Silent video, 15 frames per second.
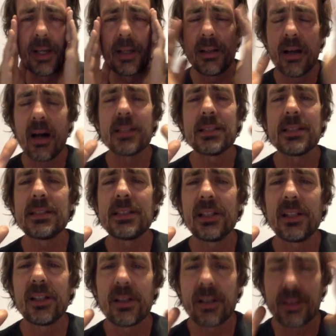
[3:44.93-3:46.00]
Nazis
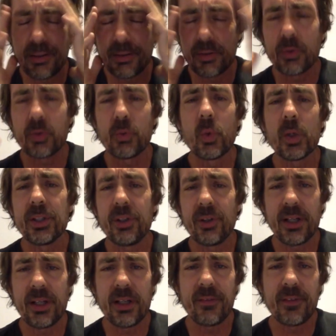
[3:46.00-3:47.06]
here on the one-year
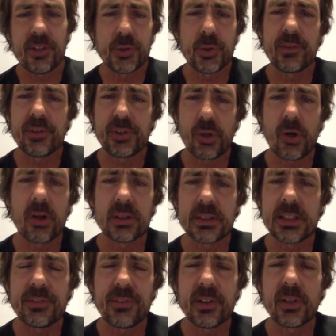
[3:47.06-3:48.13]
anniversary of
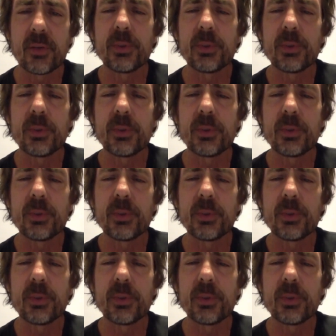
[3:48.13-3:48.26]
Charlottesville.